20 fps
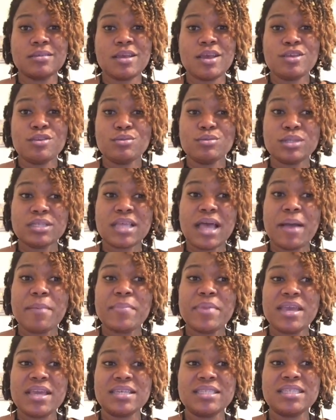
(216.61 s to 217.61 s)
You stopped
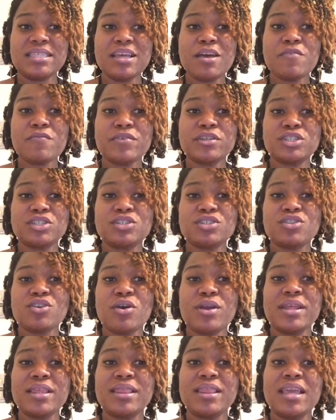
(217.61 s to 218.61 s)
being selfish and
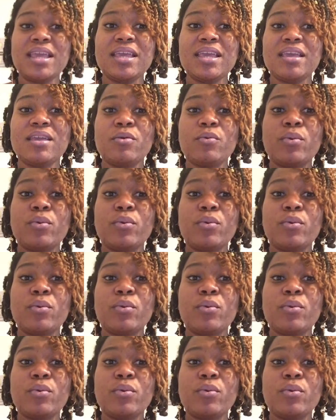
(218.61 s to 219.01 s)
started thinking